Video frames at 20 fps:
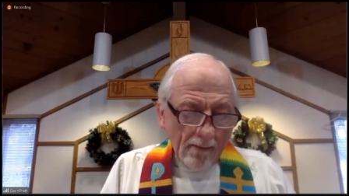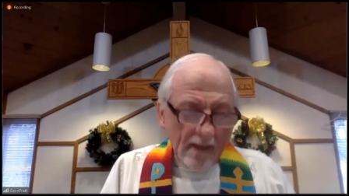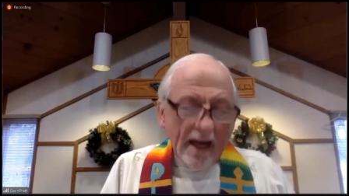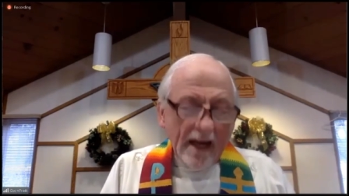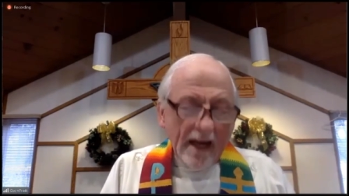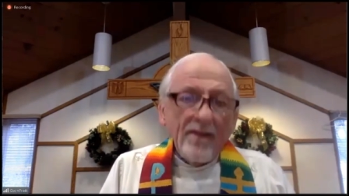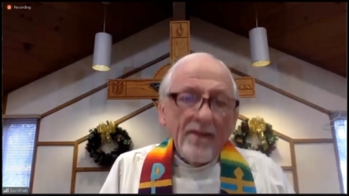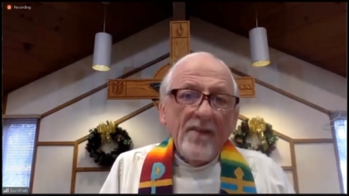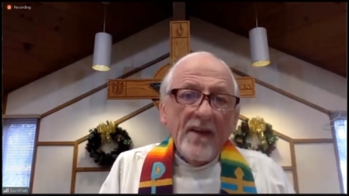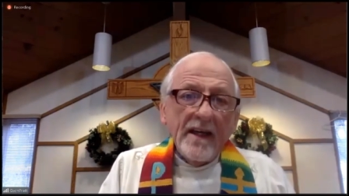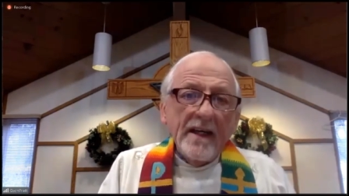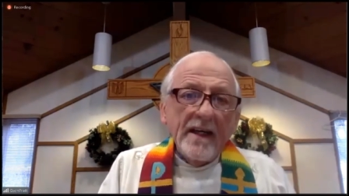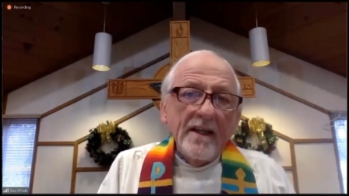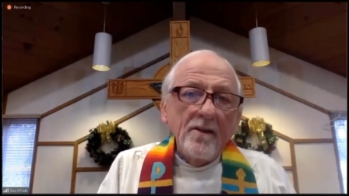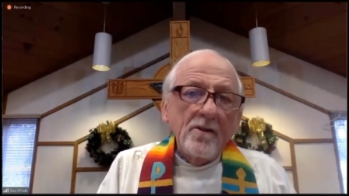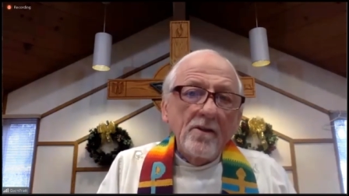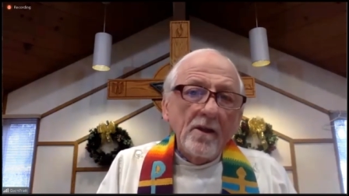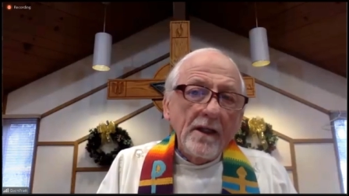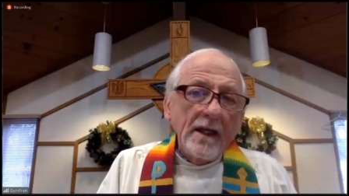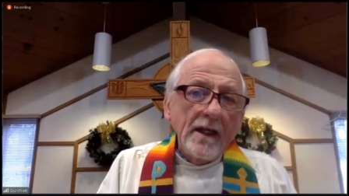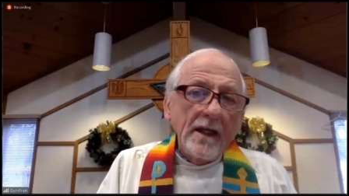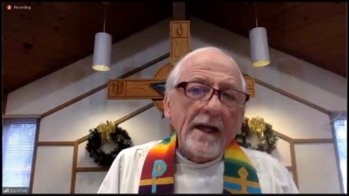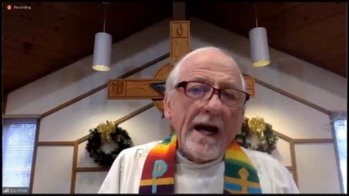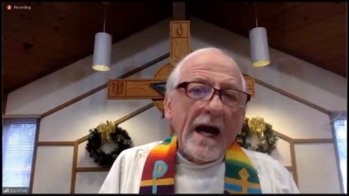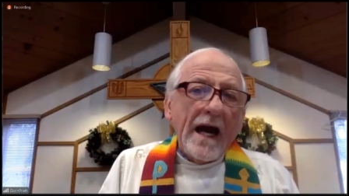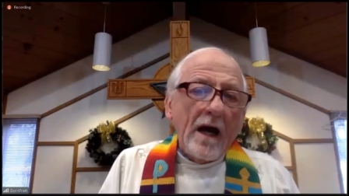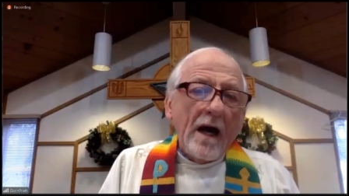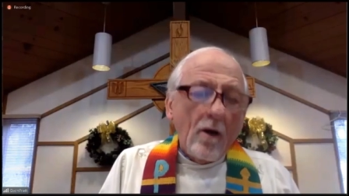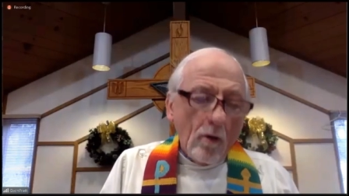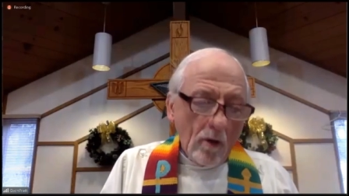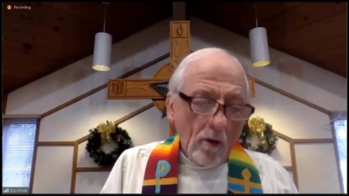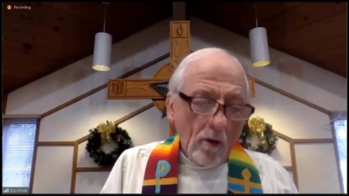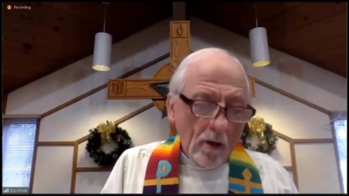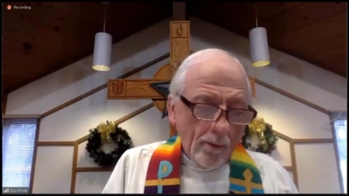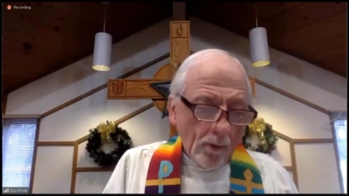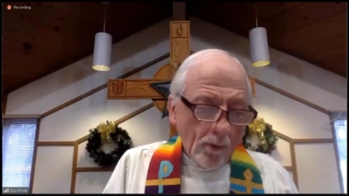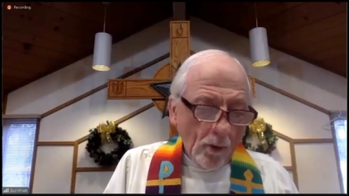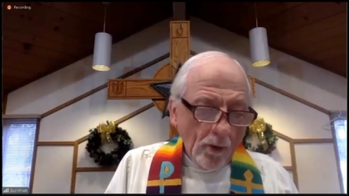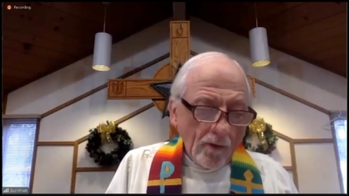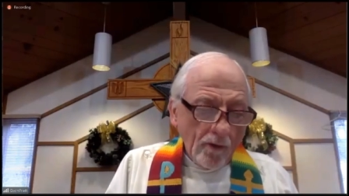And then to get our
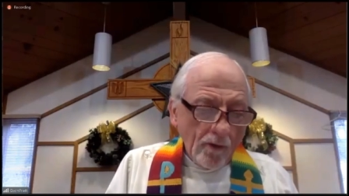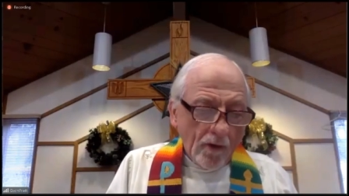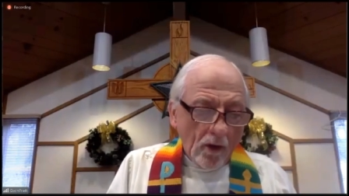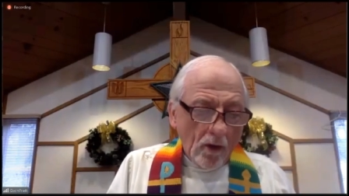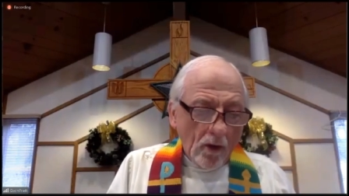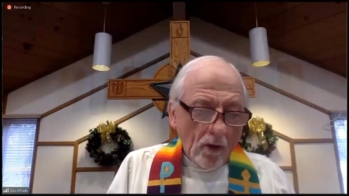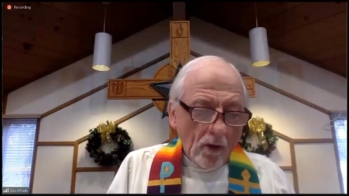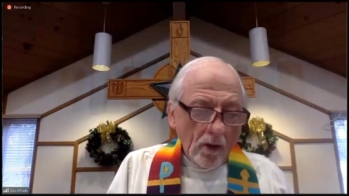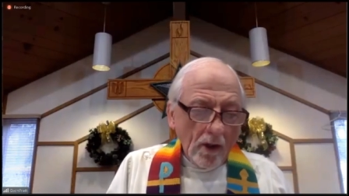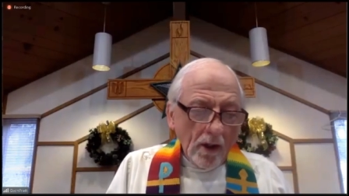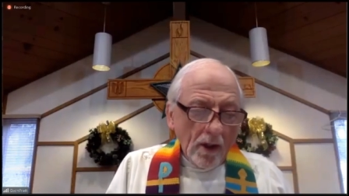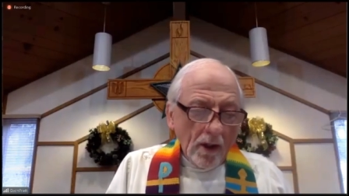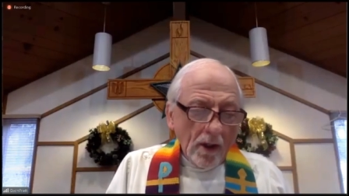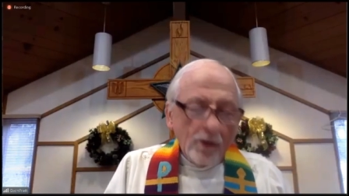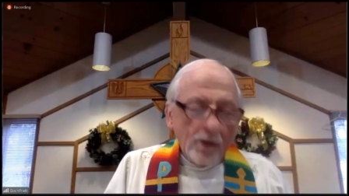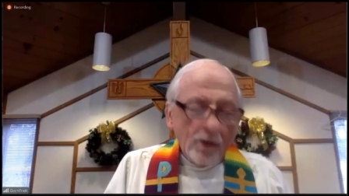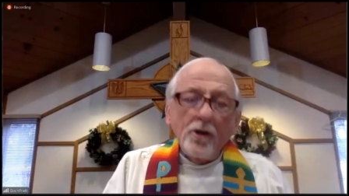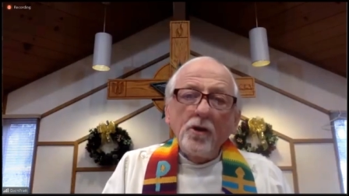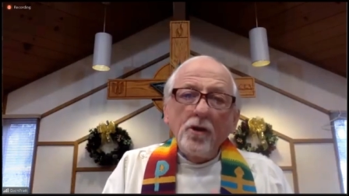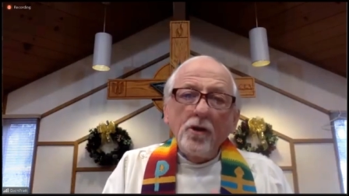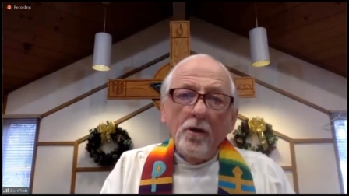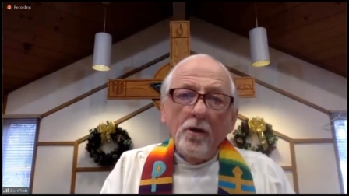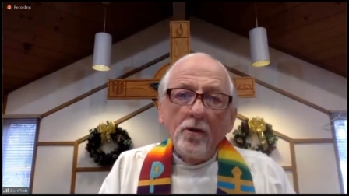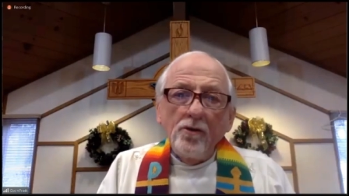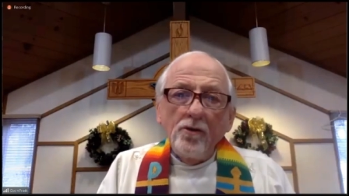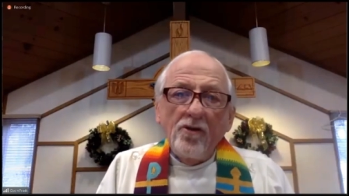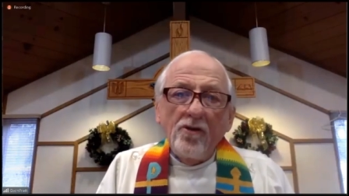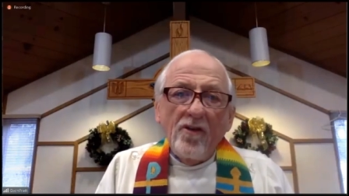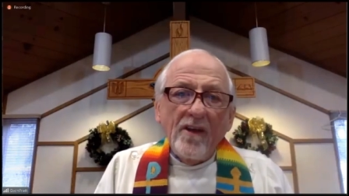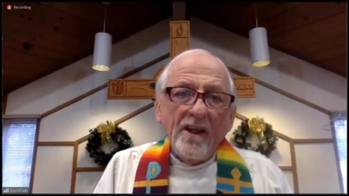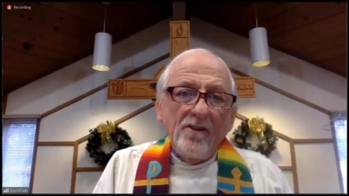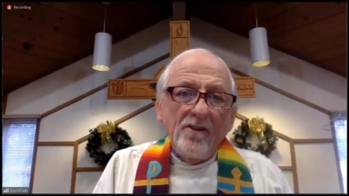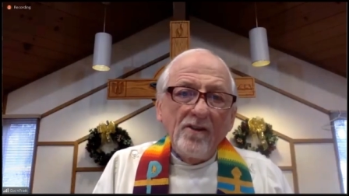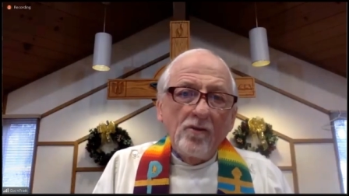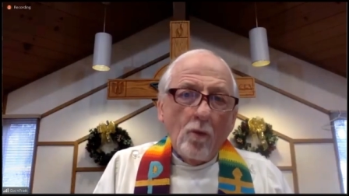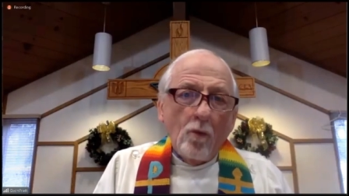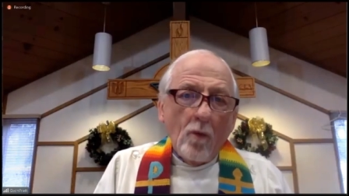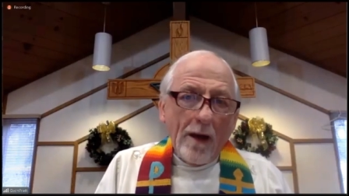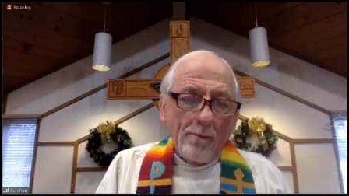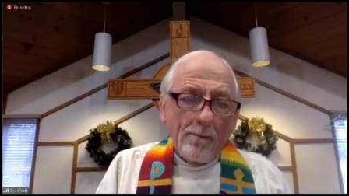approval to use
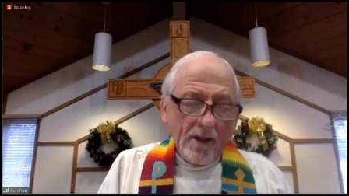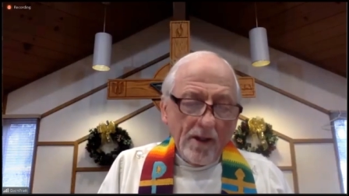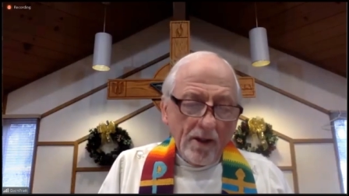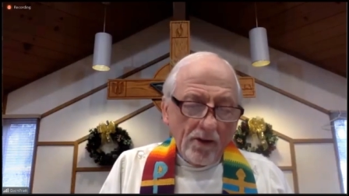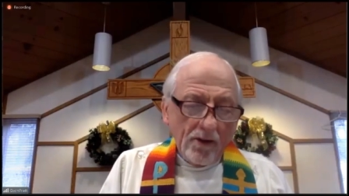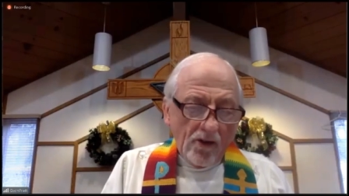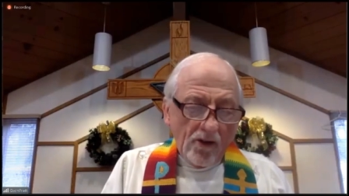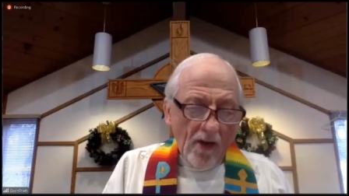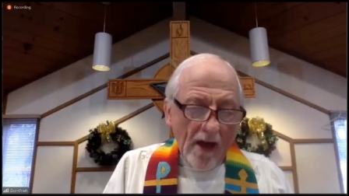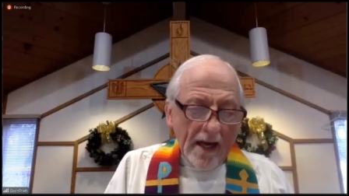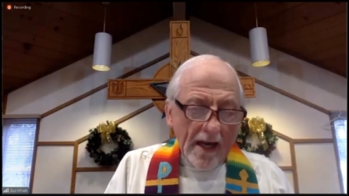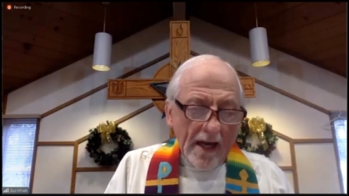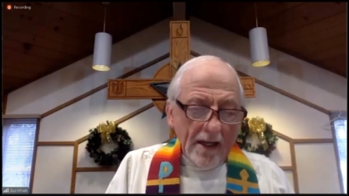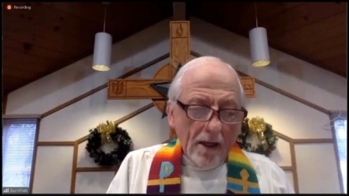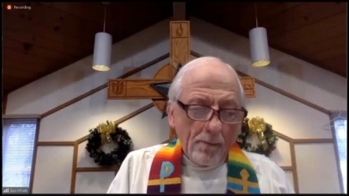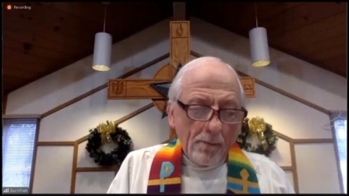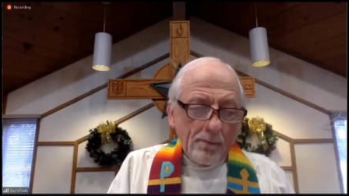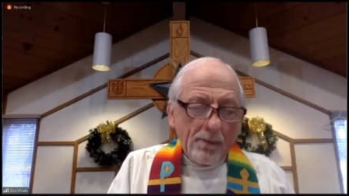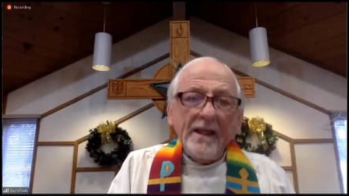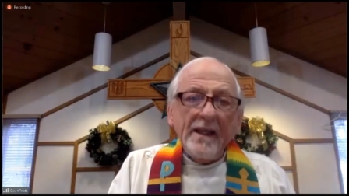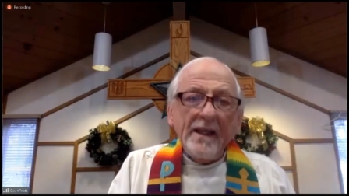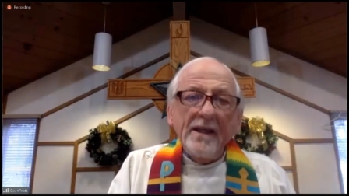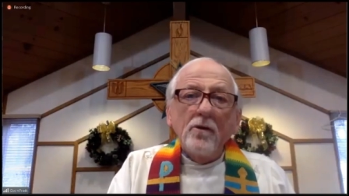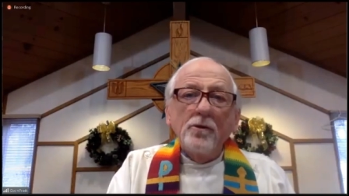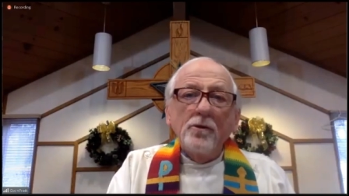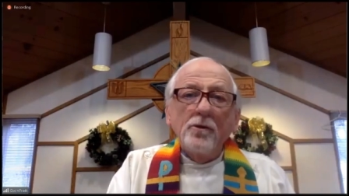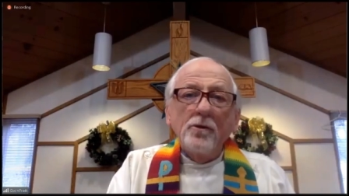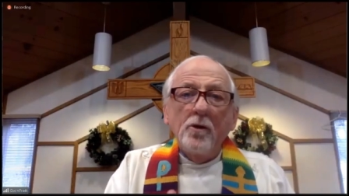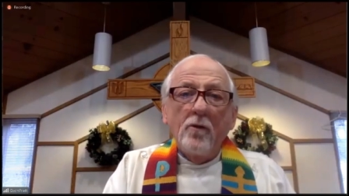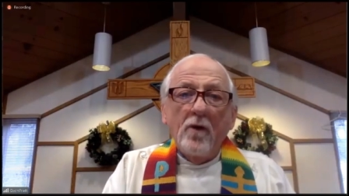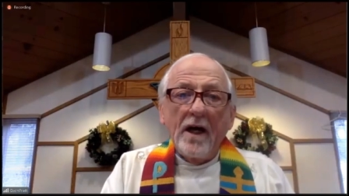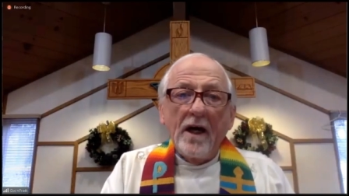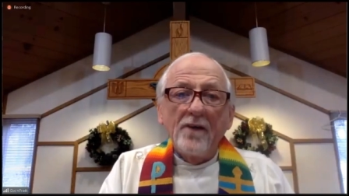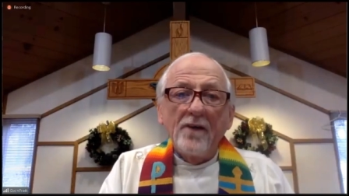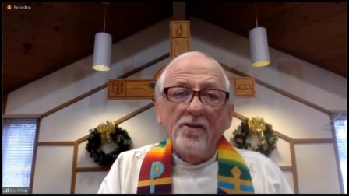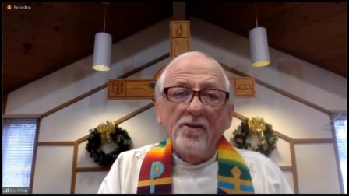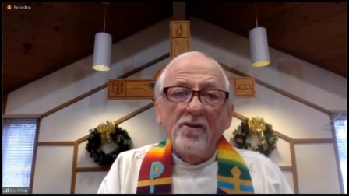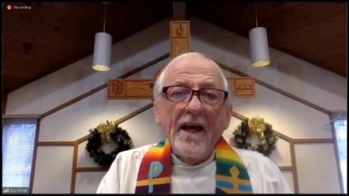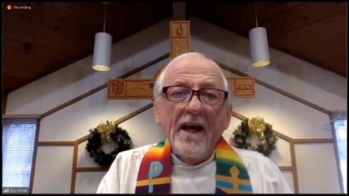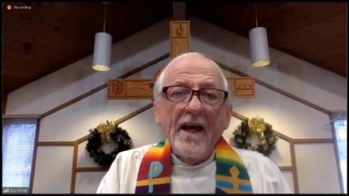these weapons, they appeal to
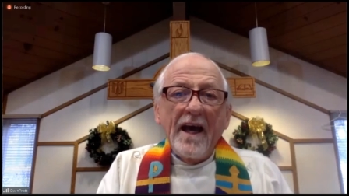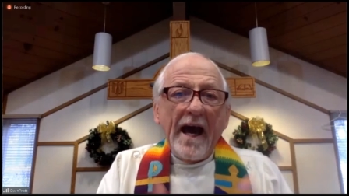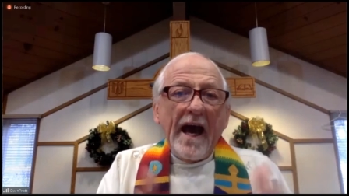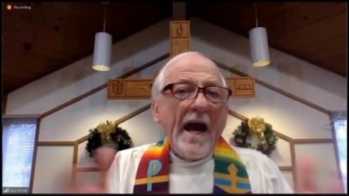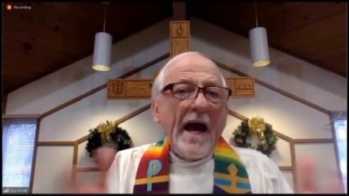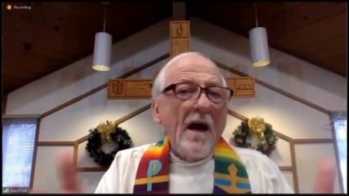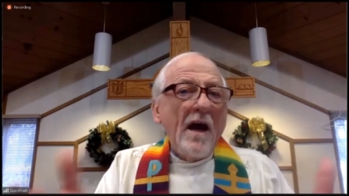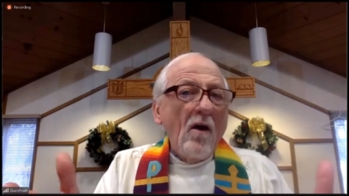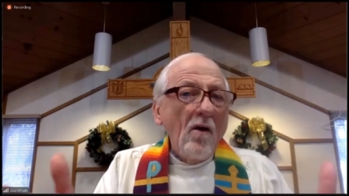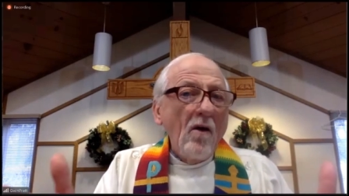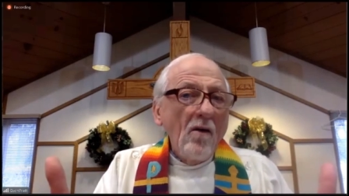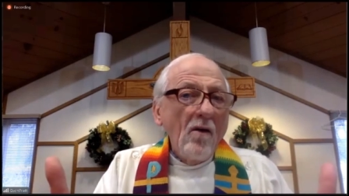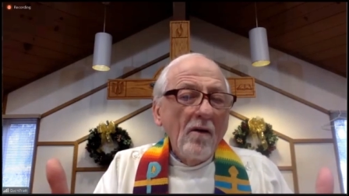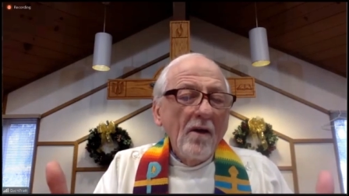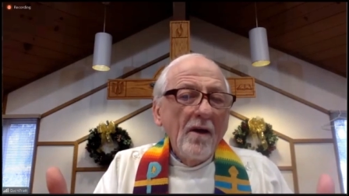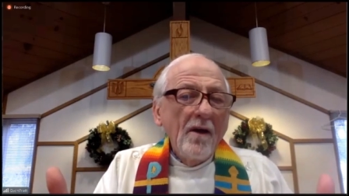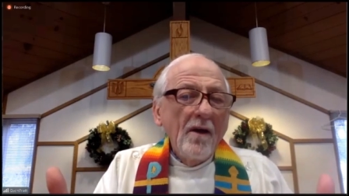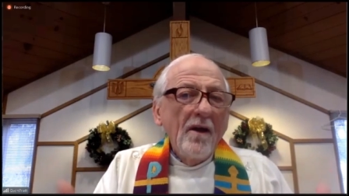us. How?